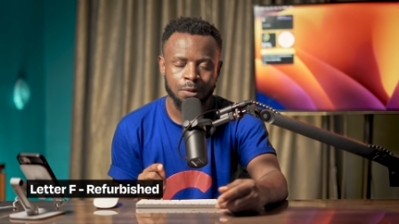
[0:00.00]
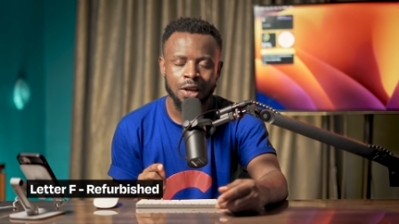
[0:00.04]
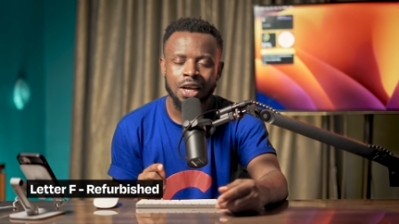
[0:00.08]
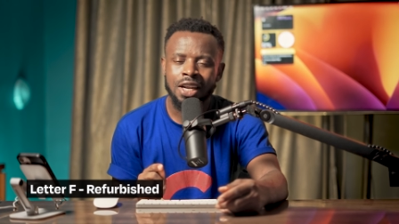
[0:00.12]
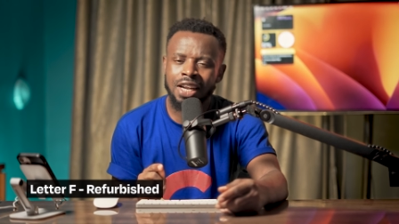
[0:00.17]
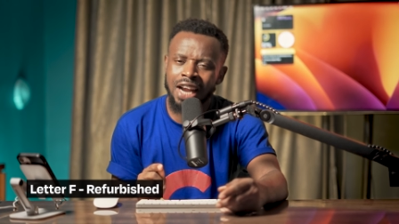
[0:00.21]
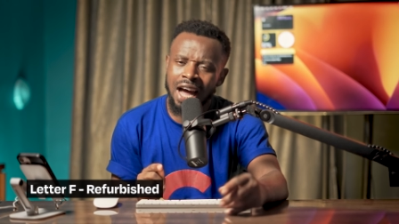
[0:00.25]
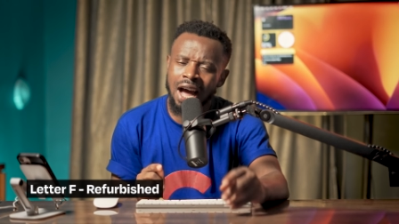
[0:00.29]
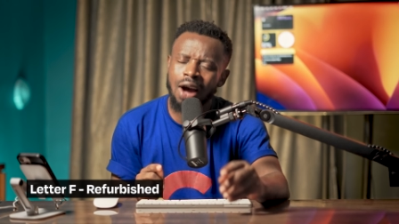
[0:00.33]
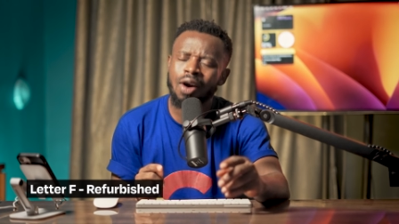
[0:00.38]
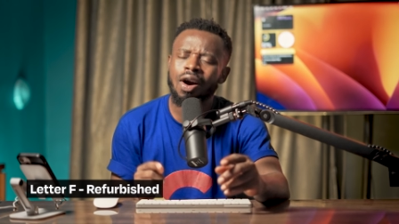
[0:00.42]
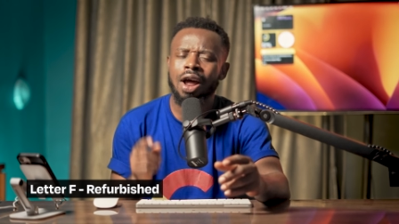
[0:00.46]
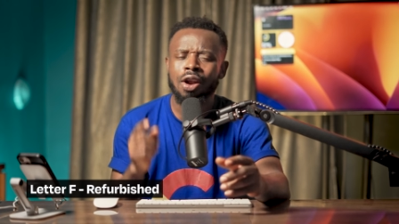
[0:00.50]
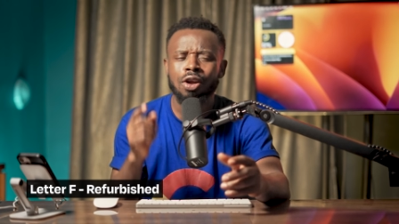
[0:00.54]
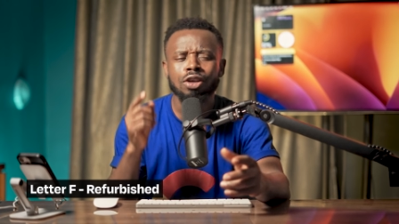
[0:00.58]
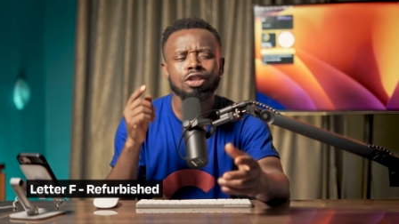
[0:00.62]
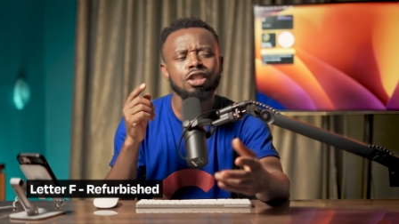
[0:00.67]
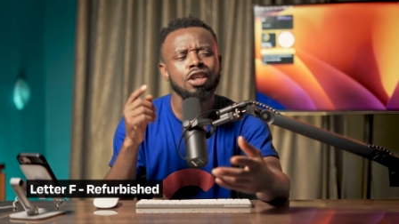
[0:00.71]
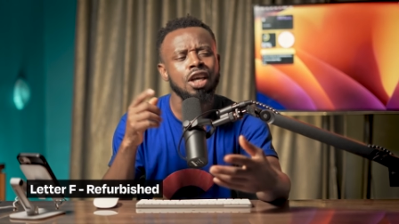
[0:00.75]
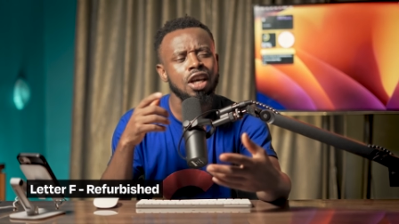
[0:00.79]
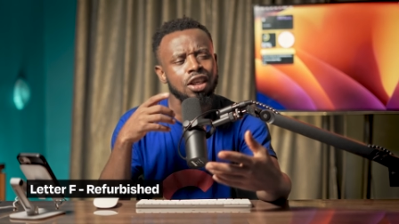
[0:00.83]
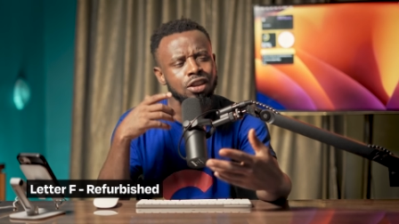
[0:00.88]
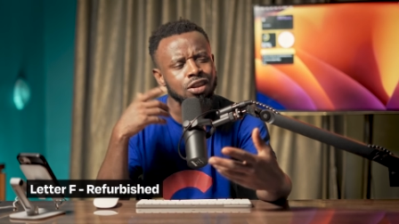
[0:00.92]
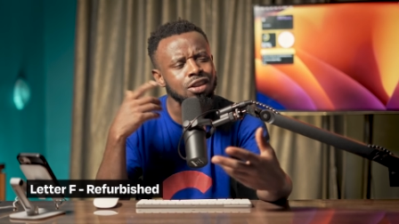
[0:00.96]
Now, I know,
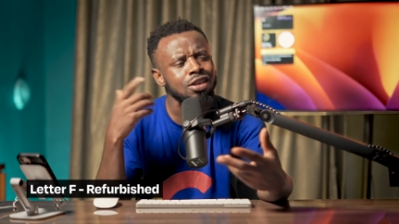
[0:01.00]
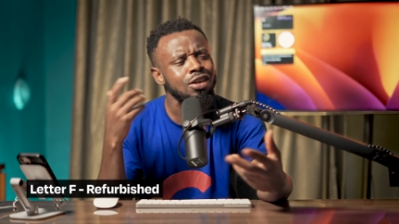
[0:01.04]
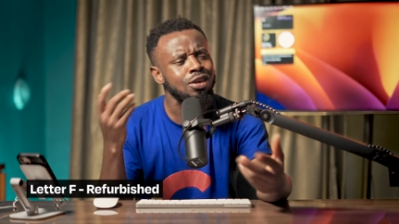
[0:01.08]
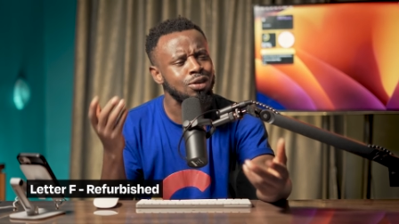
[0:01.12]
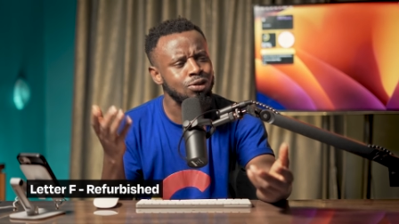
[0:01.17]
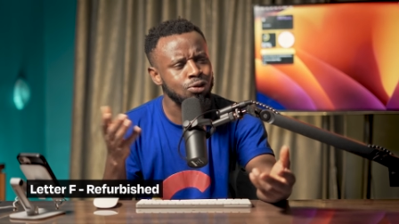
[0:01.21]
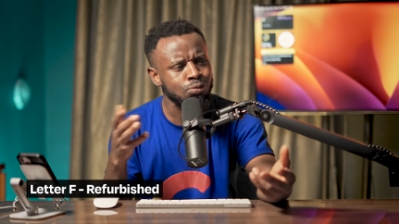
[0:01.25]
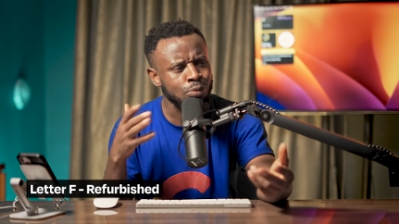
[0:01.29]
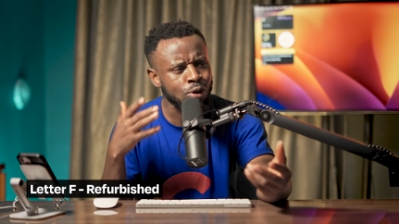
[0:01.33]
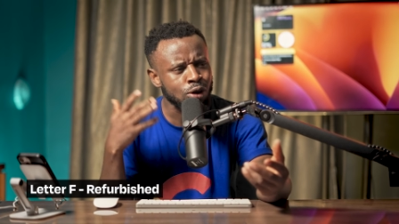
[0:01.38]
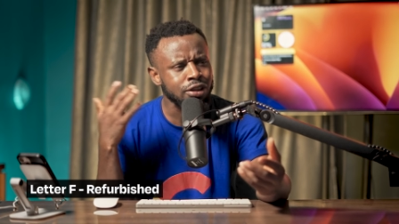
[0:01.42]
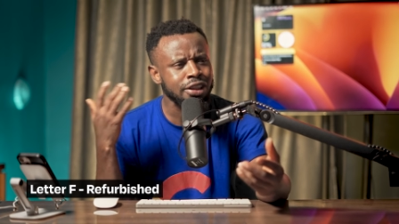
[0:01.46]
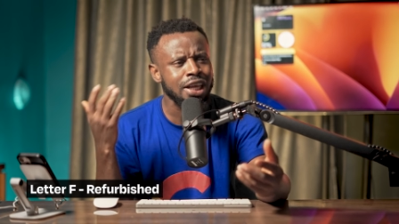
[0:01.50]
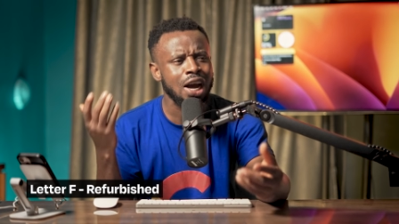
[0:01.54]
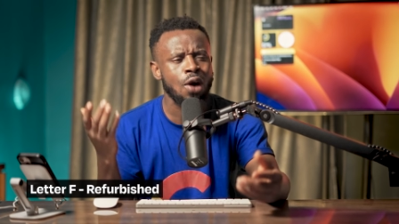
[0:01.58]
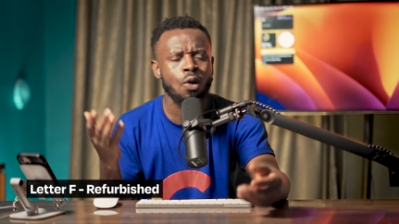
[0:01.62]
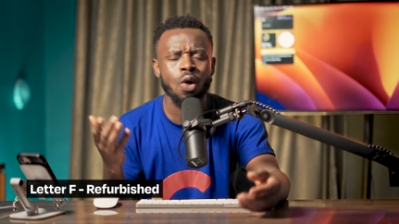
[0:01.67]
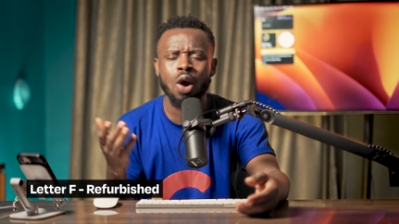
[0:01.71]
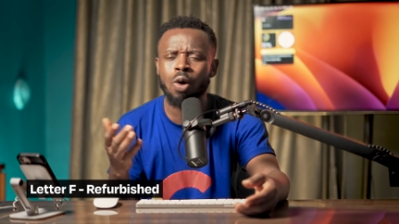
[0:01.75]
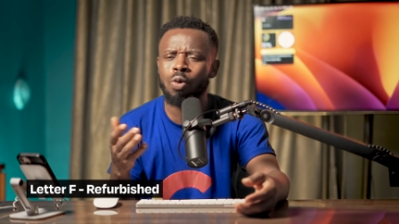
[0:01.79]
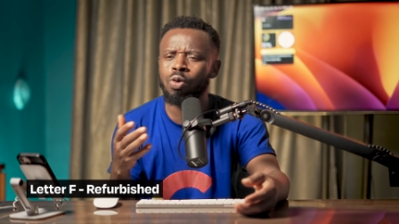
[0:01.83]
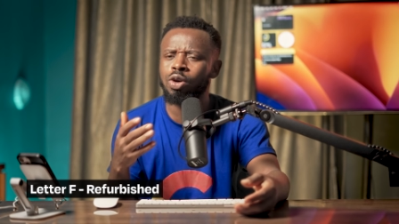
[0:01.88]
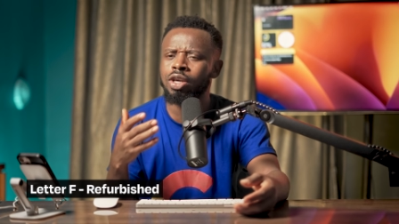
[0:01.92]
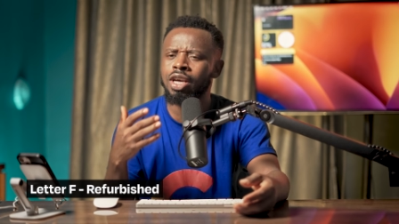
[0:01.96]
say, most time
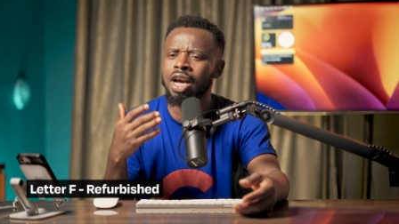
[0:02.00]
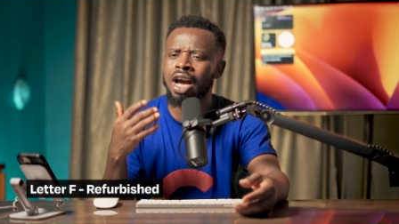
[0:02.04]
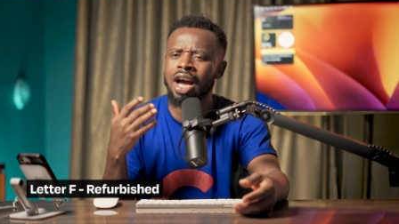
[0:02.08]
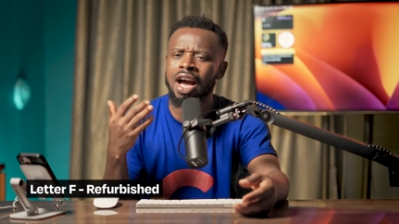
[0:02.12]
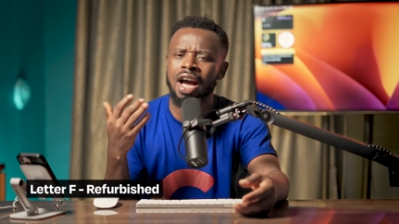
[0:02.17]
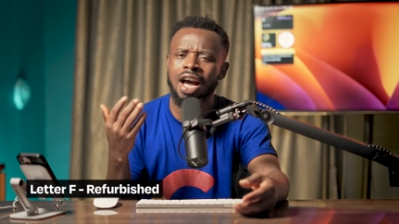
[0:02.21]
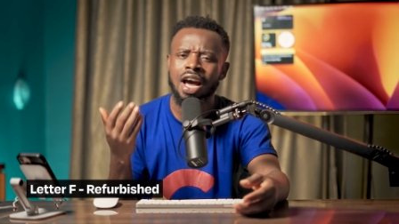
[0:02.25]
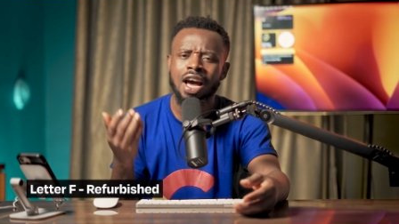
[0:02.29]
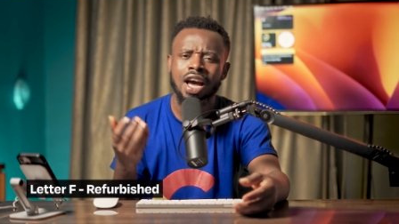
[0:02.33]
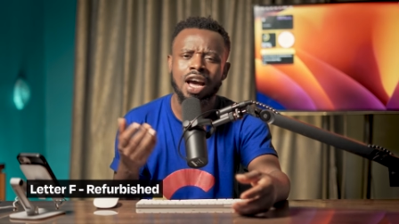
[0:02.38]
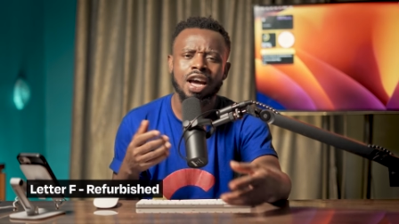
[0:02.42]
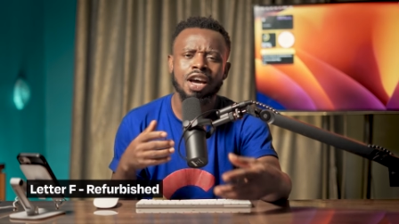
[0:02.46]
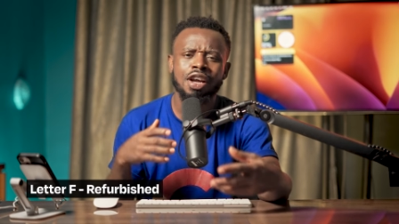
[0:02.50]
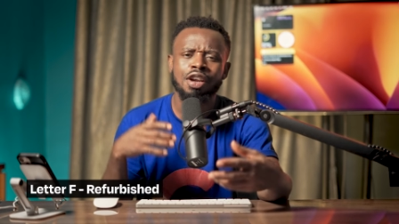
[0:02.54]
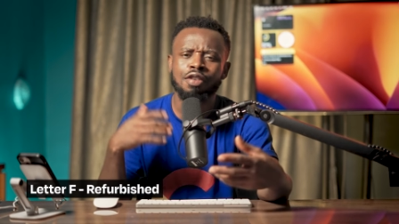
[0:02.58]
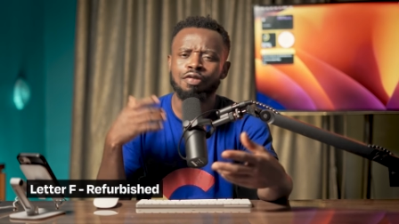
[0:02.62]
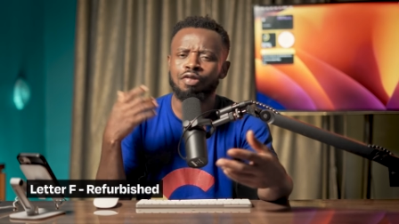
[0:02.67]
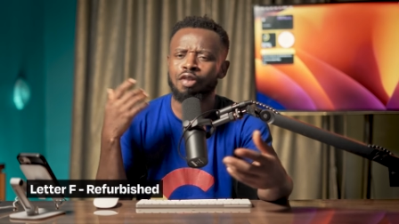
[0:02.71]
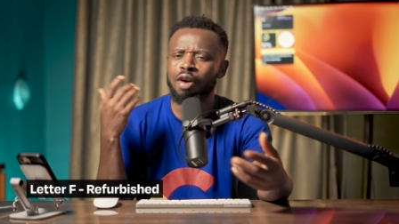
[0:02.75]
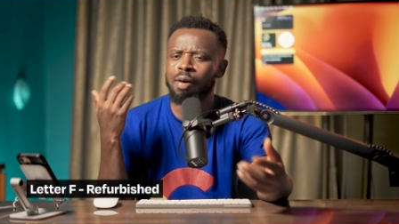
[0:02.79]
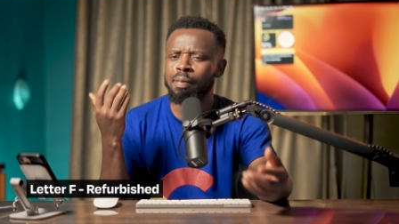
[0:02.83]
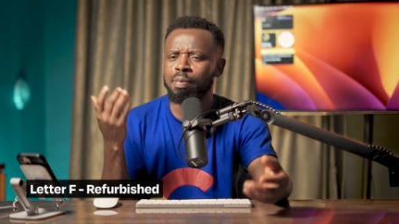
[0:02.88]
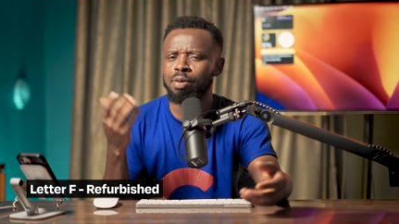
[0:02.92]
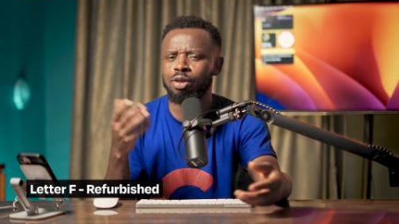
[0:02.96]
when we hear
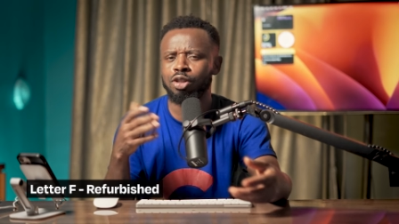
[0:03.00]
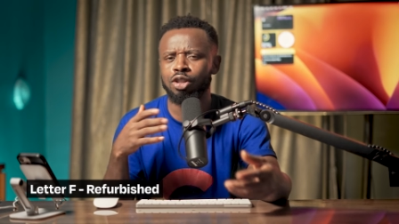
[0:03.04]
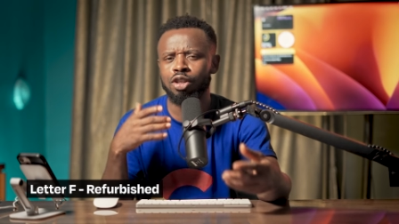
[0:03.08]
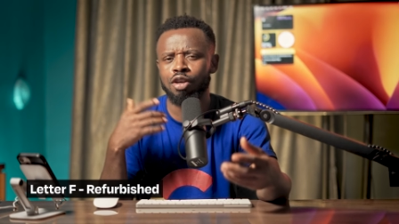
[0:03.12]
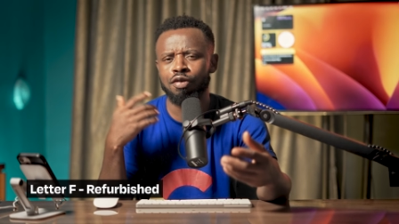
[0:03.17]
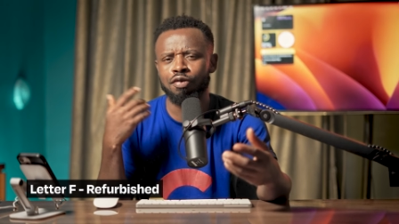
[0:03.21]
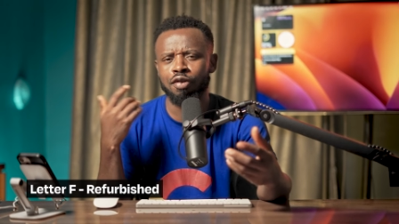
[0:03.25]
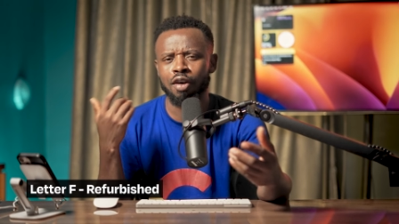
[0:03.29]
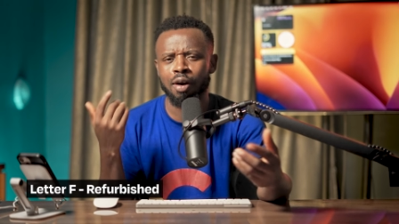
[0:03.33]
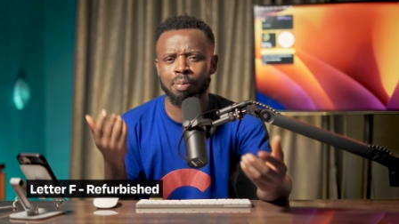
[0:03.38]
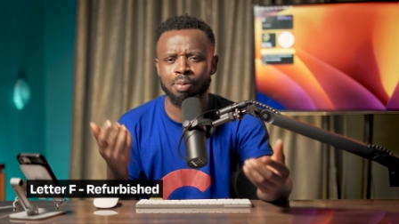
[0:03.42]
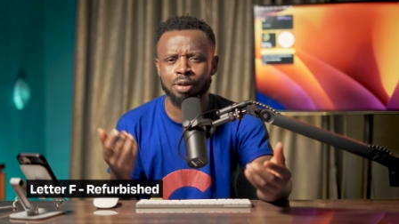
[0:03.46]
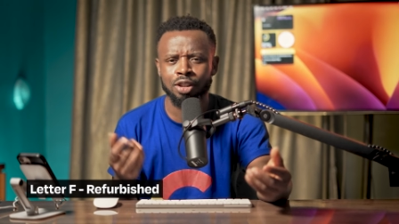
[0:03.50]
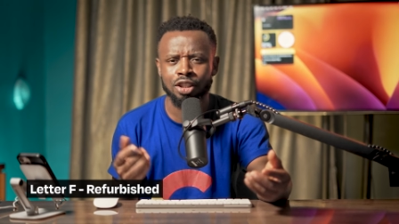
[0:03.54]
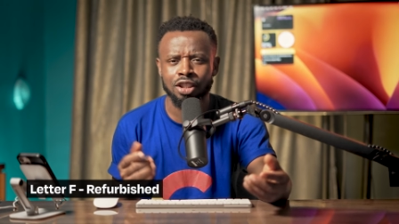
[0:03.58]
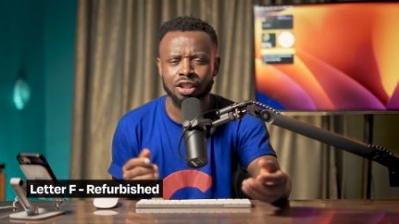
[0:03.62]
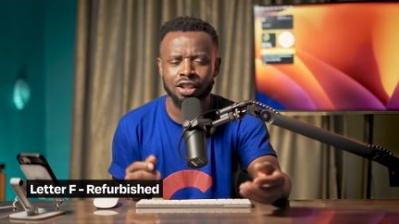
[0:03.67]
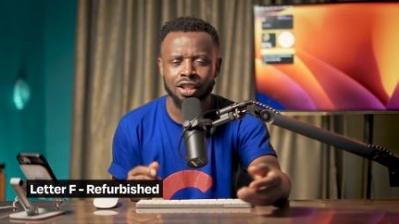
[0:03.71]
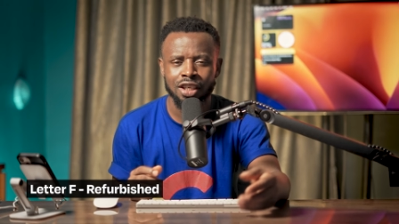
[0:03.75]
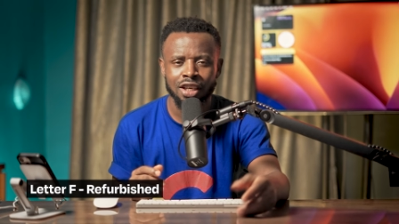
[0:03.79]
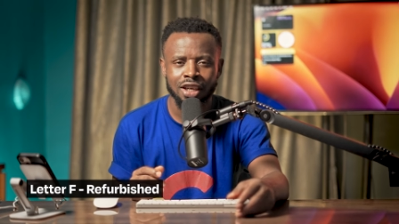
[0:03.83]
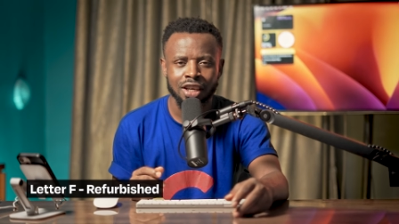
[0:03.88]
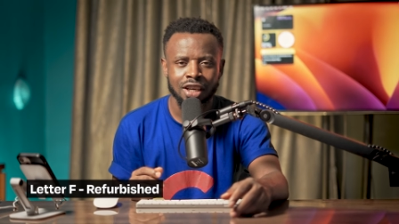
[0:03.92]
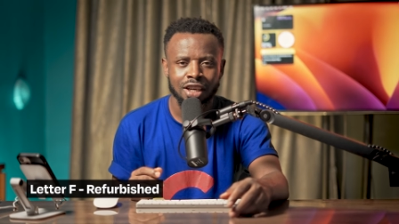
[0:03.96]
refurbish,